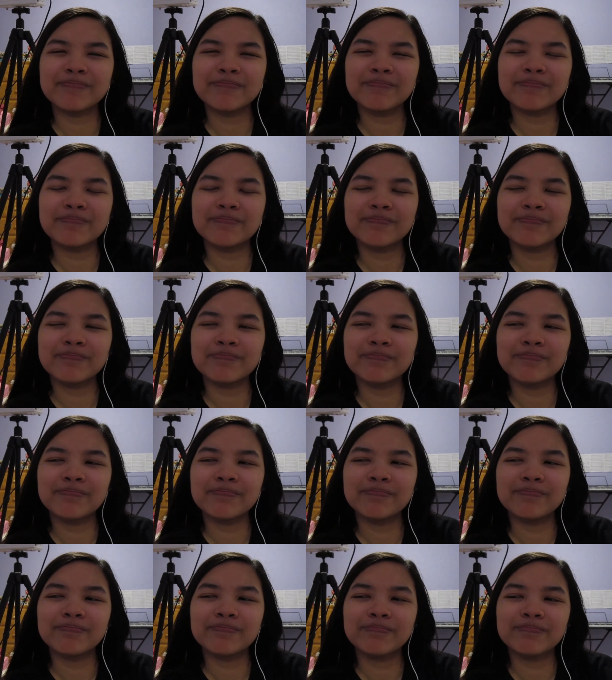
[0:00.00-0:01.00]

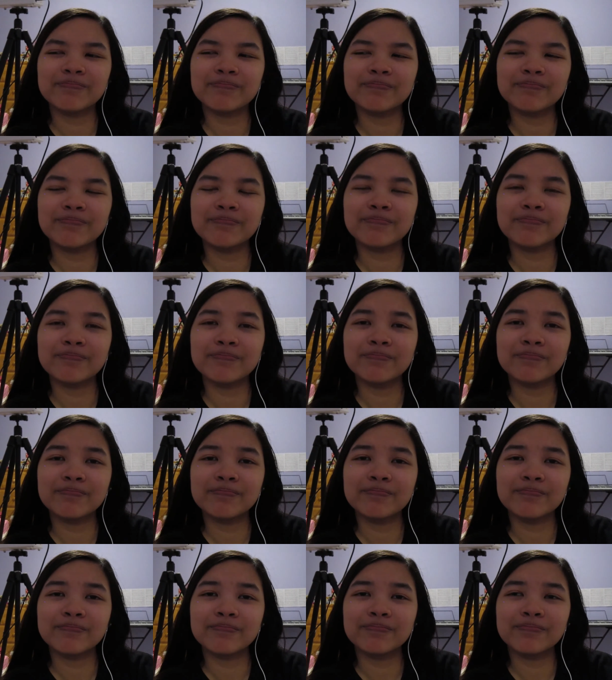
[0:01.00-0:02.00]

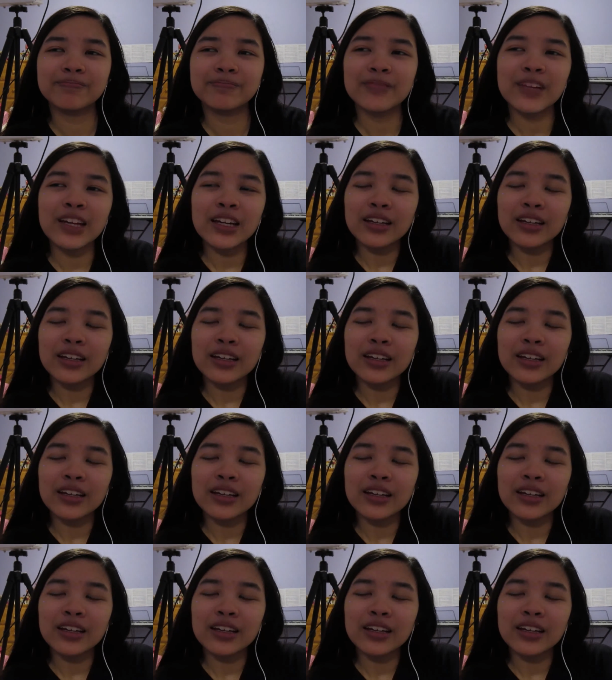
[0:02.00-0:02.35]
Nothing is said.